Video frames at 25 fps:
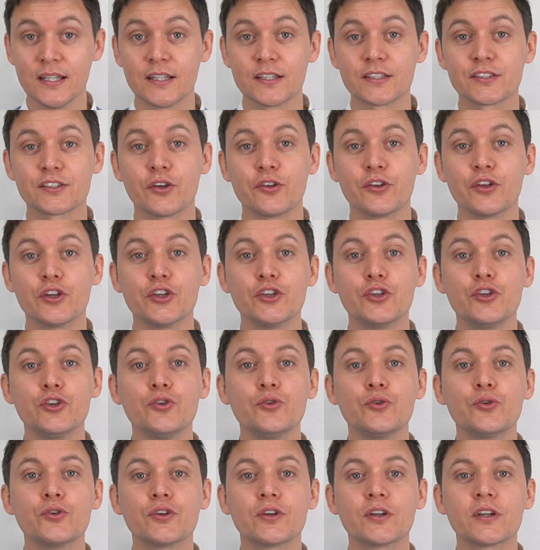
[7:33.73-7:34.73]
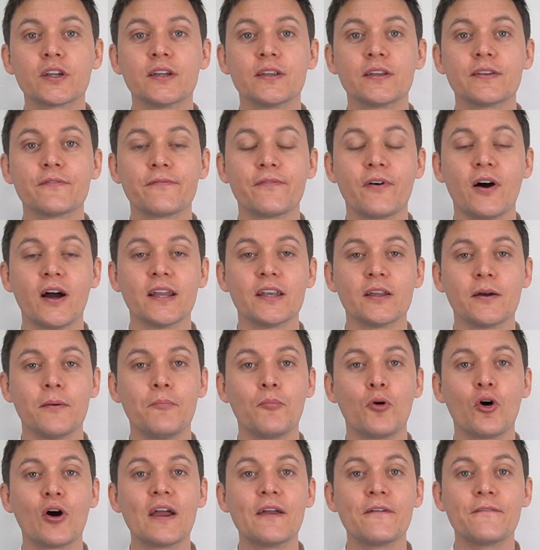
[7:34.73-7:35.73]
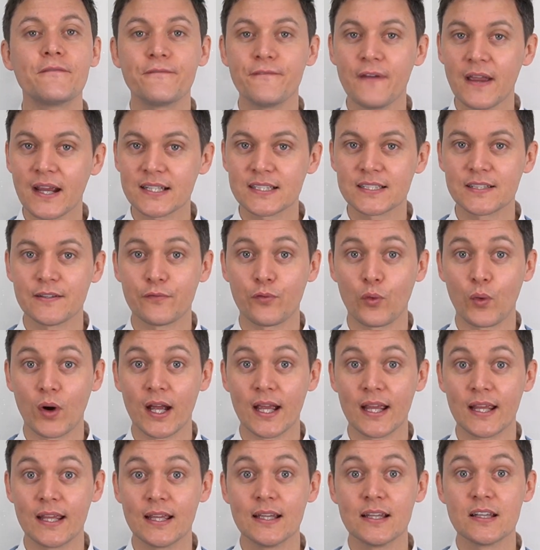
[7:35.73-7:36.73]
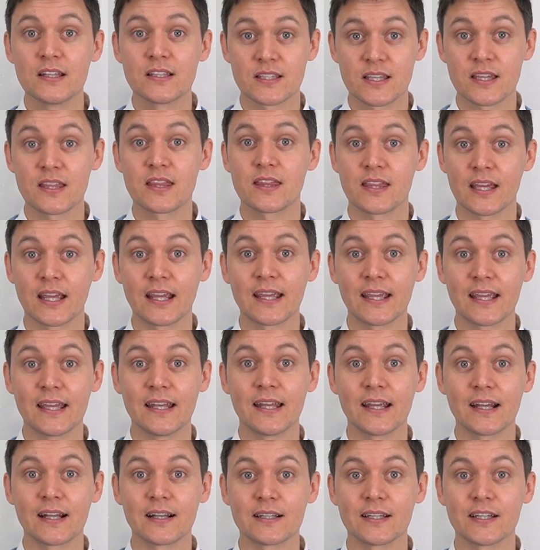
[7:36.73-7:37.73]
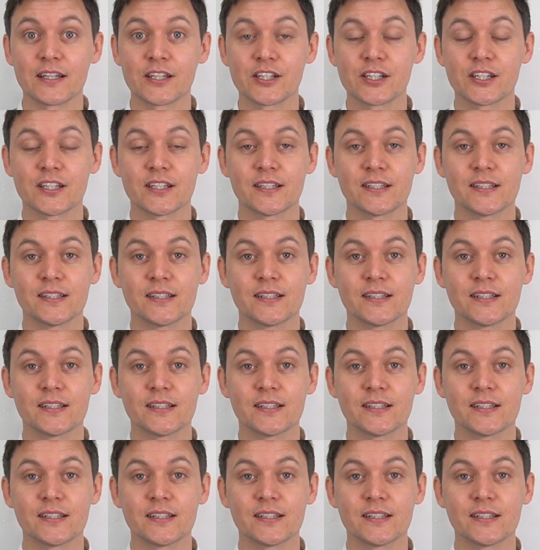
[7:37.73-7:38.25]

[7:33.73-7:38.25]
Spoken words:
so that you can find a more effective way to think in English.